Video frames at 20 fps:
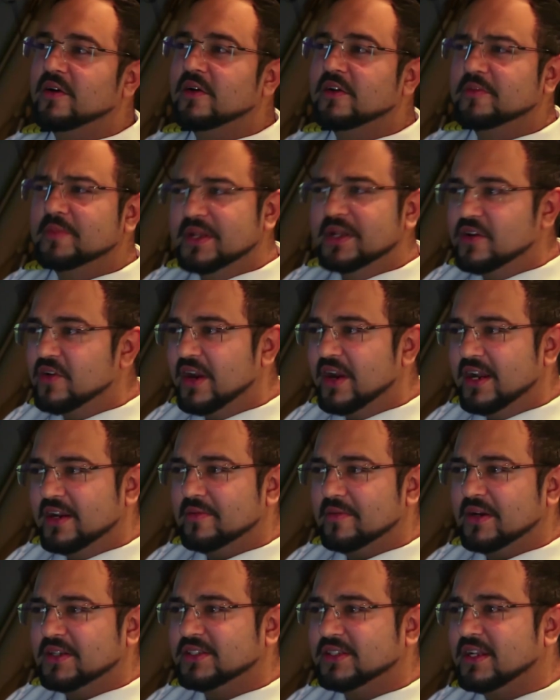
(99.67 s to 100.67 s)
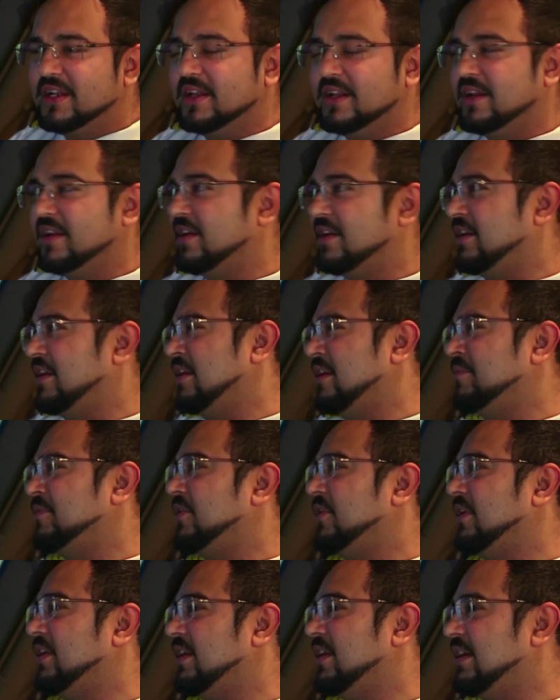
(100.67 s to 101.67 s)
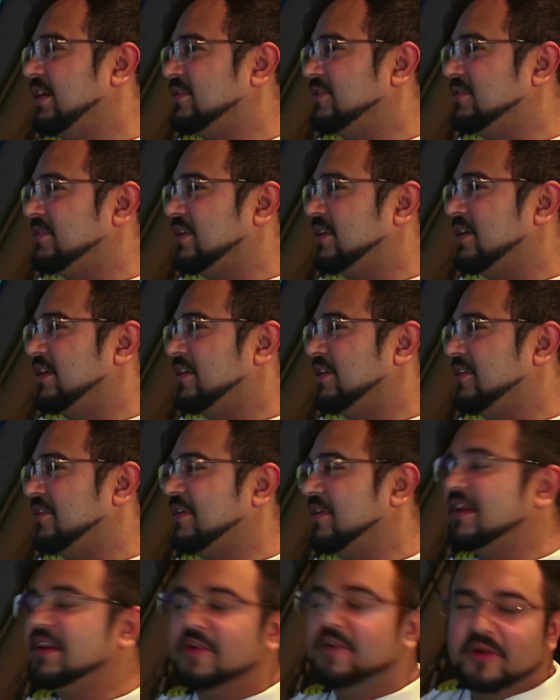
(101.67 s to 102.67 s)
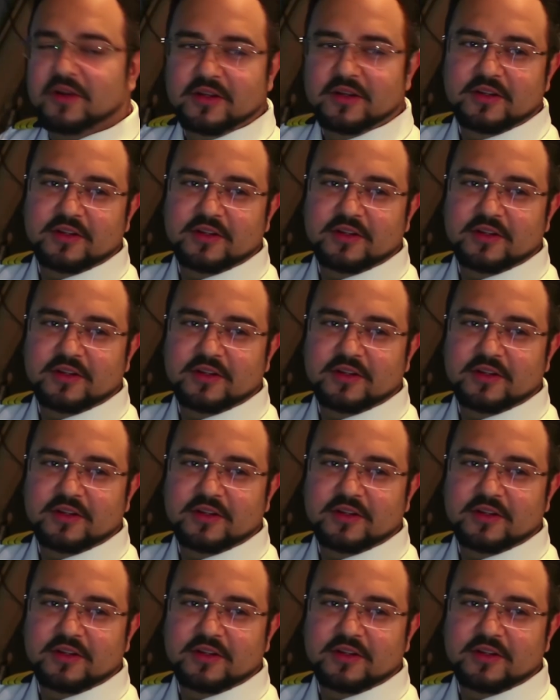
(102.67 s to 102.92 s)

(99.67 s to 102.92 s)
it's been great, mashallah, alhamdulillah, it's uh, really good.